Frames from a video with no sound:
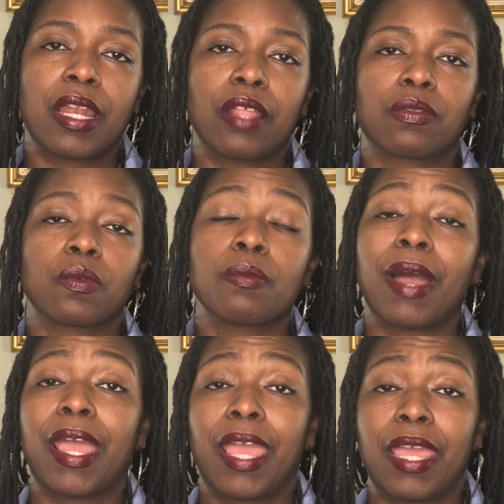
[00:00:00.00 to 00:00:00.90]
and I threw
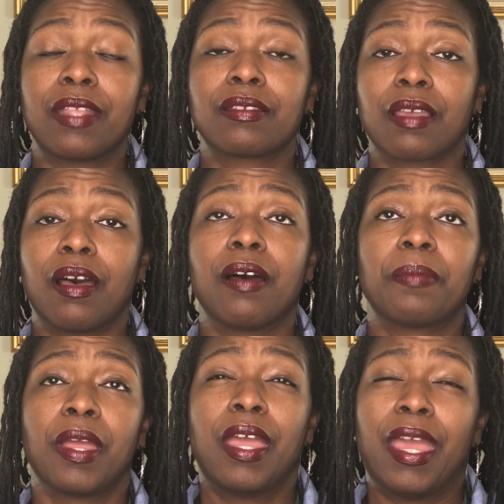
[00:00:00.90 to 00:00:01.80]
my hands
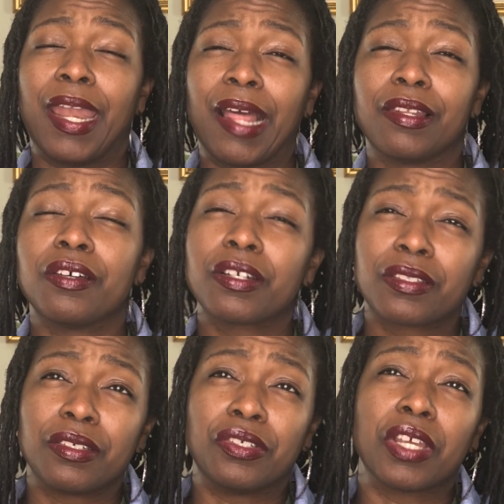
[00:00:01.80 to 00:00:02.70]
up, and I
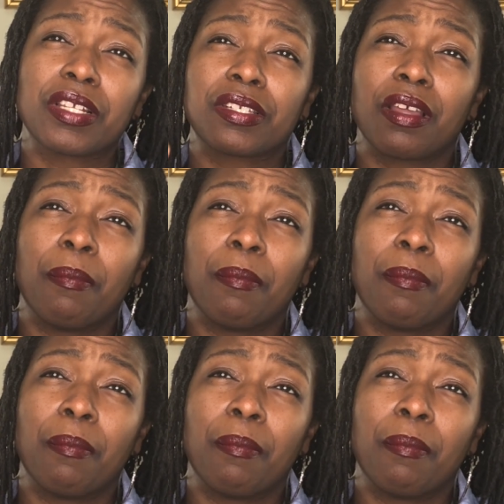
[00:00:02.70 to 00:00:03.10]
looked just